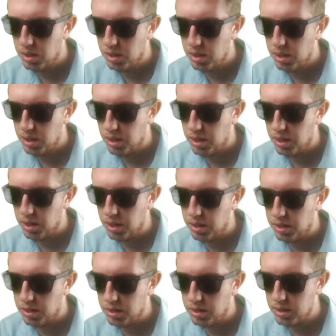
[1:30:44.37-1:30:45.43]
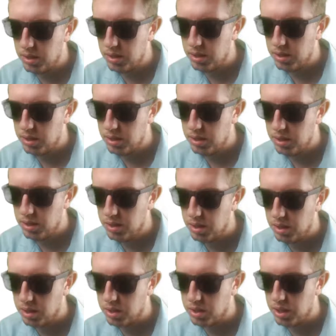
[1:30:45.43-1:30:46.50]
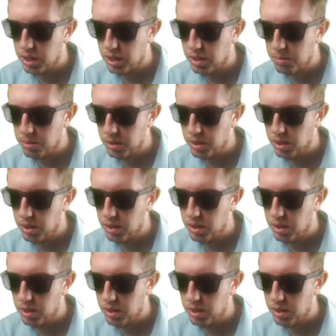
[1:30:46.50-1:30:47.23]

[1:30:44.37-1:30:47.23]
And green up here.